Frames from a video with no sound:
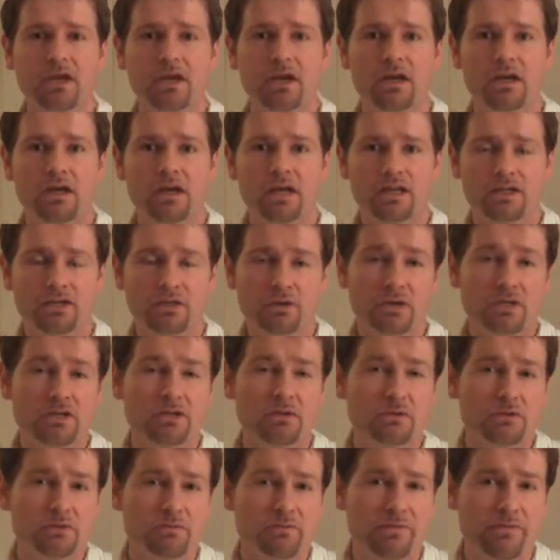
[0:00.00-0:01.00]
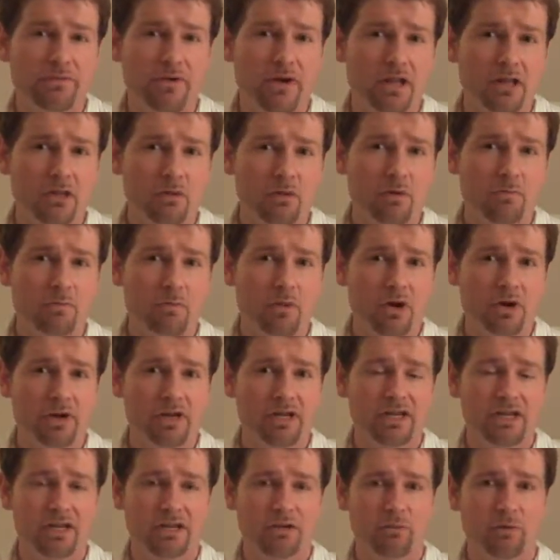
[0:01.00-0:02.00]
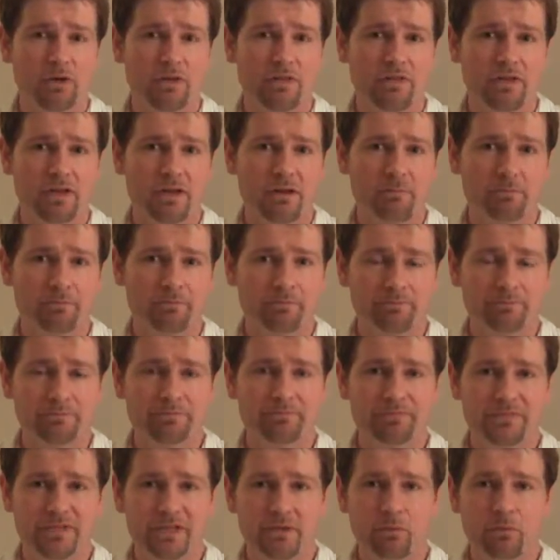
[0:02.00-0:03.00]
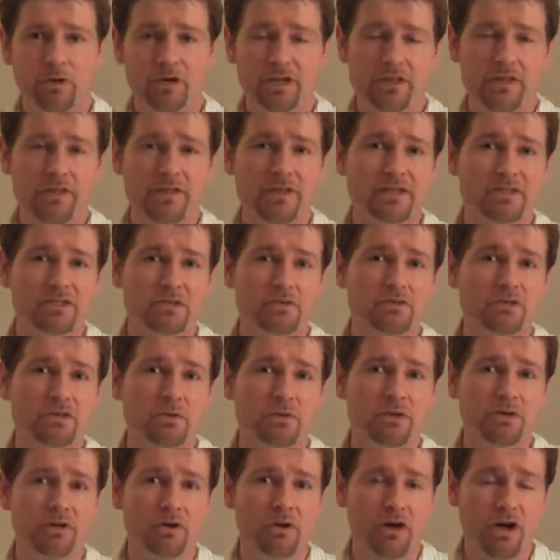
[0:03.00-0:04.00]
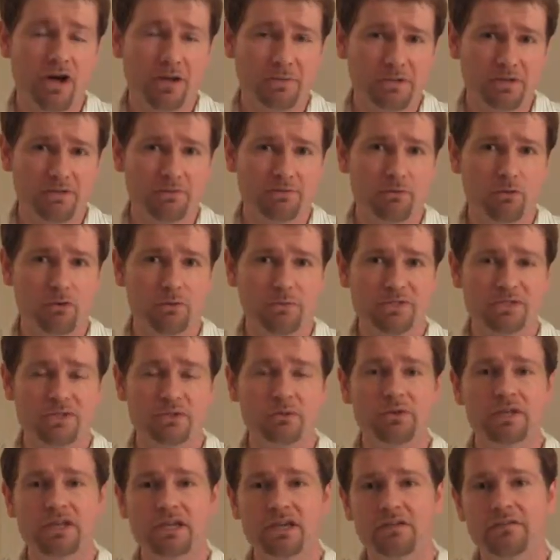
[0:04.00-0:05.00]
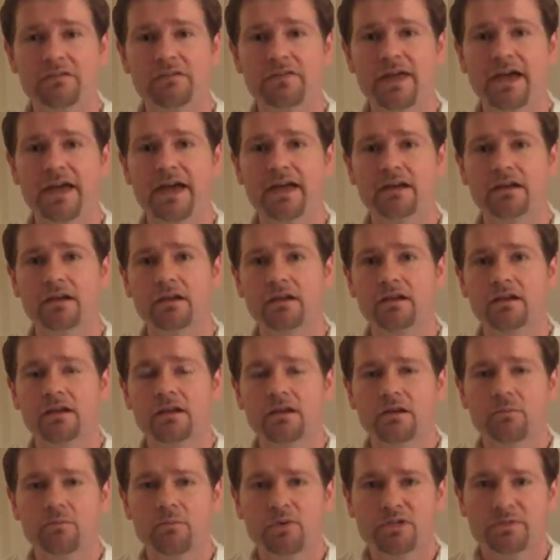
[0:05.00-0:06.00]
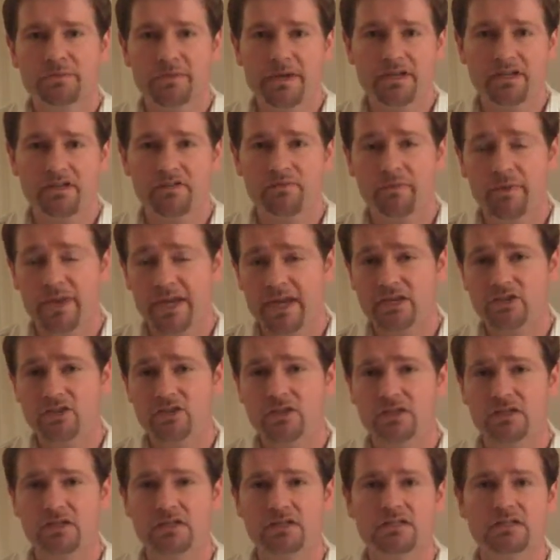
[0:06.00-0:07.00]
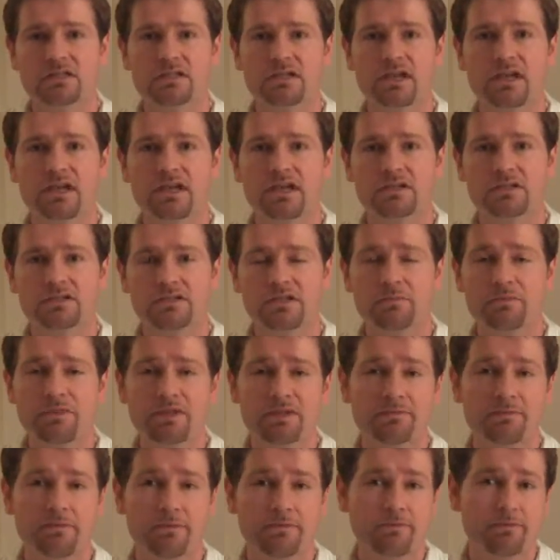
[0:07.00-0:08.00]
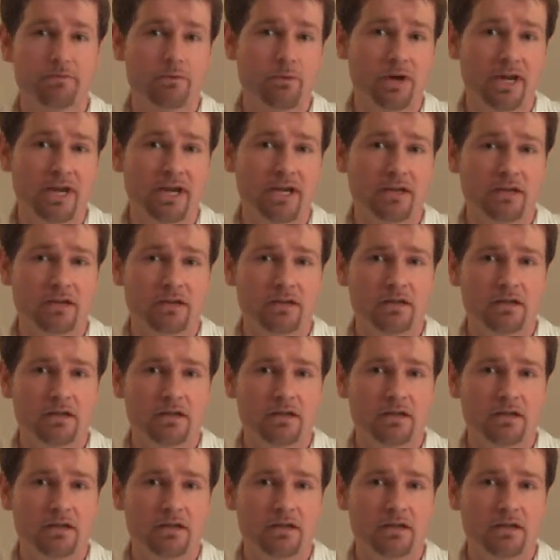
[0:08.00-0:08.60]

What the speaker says: and you can do some follow-up marketing with them. And one of the things you do on your opt-in form is you give that prospective patient something for free,